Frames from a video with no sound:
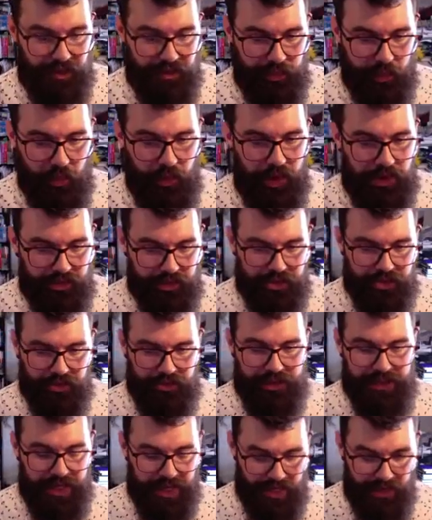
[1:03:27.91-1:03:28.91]
But while they're doing
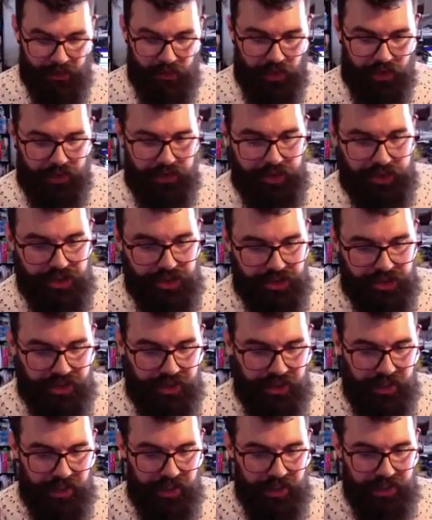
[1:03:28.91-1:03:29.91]
that, I want you to just
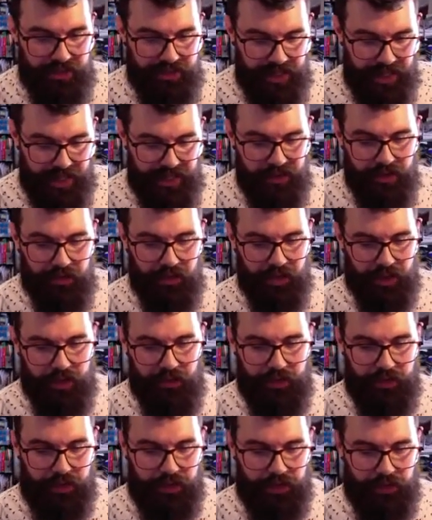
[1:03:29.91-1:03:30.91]
take a look at
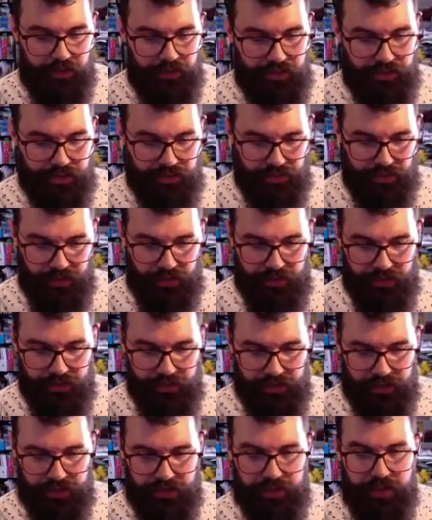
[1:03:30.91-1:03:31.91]
what you
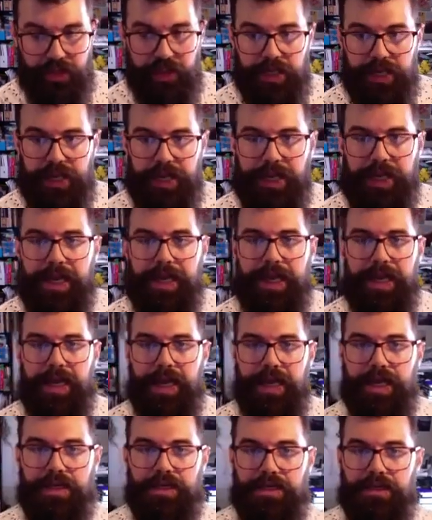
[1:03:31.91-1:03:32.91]
drew
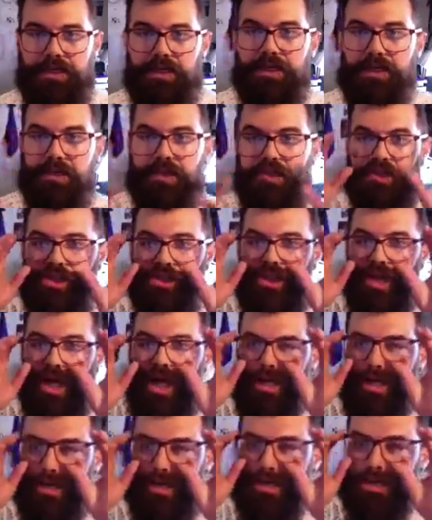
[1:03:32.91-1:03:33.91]
and
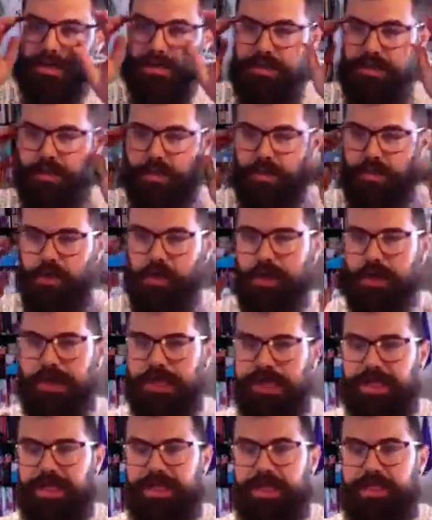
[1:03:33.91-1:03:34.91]
just look at
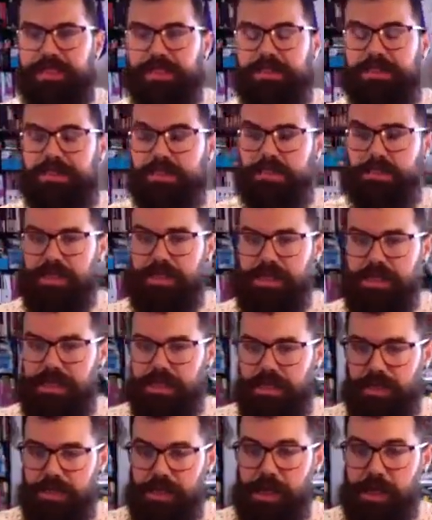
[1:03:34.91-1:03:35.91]
it and
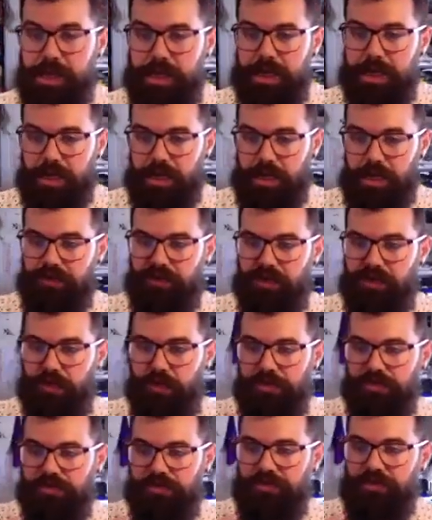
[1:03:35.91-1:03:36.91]
see if it
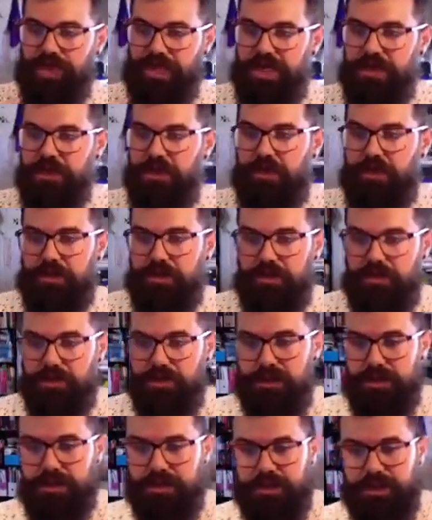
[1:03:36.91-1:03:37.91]

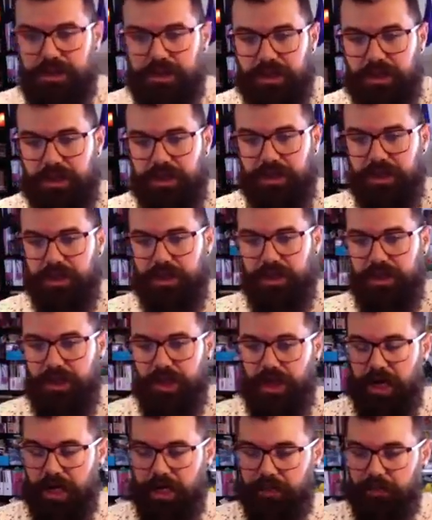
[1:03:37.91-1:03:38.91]
reveals,
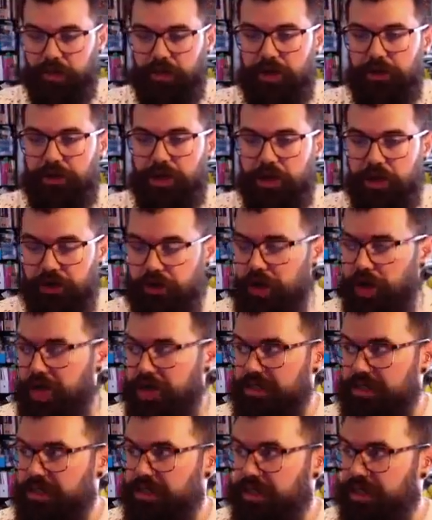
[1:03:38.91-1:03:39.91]
look at it with
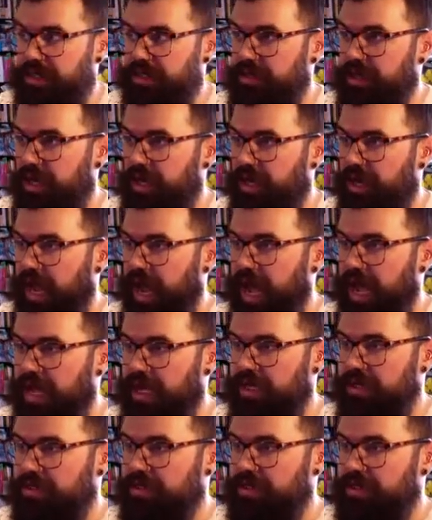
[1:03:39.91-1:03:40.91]
curiosity and
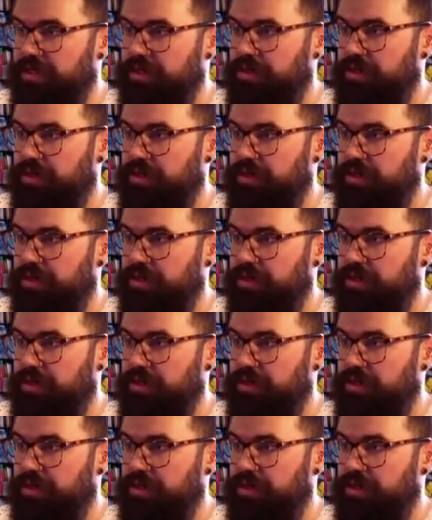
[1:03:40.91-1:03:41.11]
ask